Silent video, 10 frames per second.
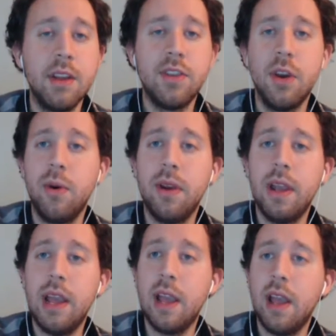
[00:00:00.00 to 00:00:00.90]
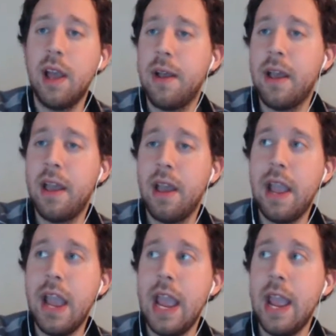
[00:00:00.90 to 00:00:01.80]
So
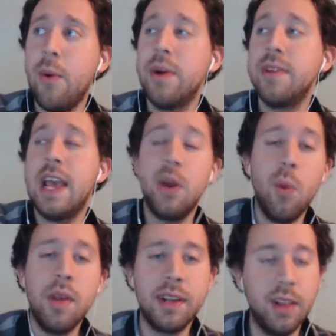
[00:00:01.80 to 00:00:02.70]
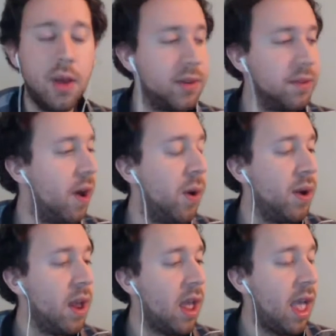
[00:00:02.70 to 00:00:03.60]
it was a close
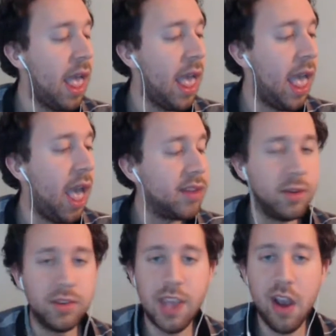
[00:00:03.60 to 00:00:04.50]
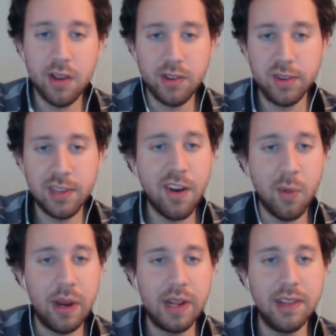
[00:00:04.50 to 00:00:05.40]
vote. So
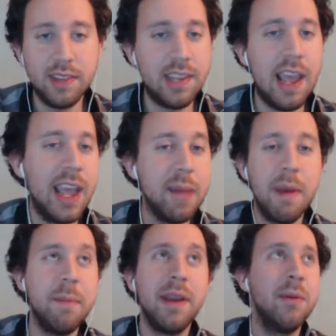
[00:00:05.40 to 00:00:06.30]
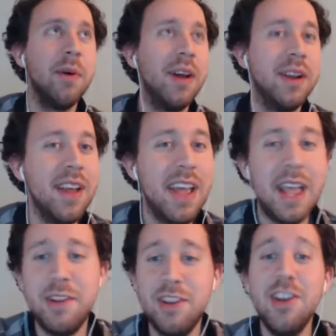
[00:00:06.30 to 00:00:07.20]
Sarah wins. Yay, my pick won.
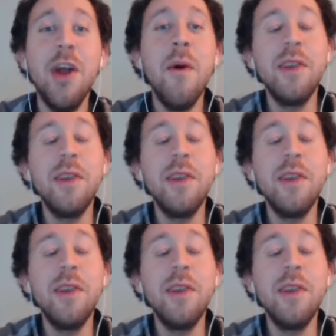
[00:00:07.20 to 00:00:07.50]
Do you know what's